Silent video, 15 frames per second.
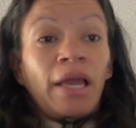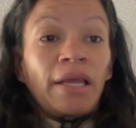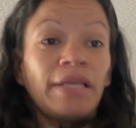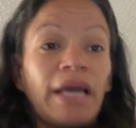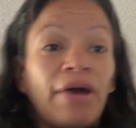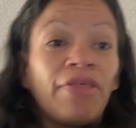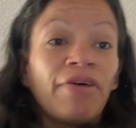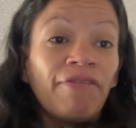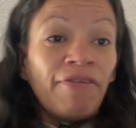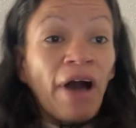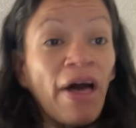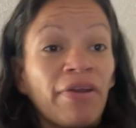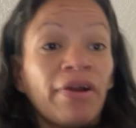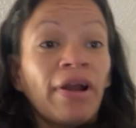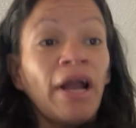Now the
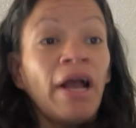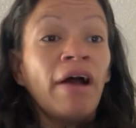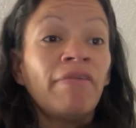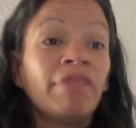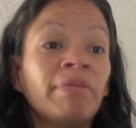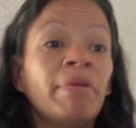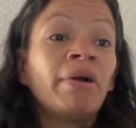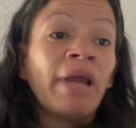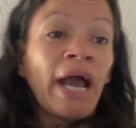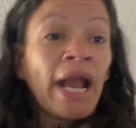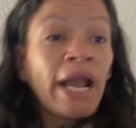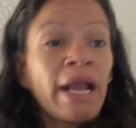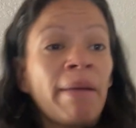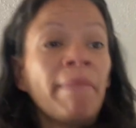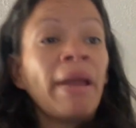father of
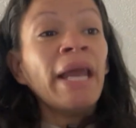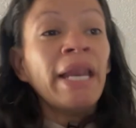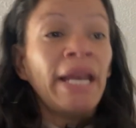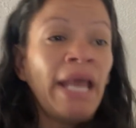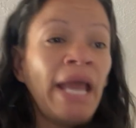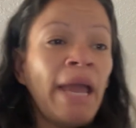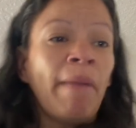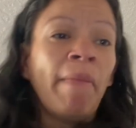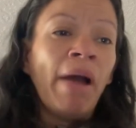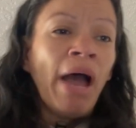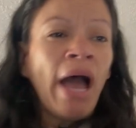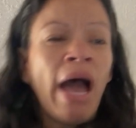Lamoni commanded him,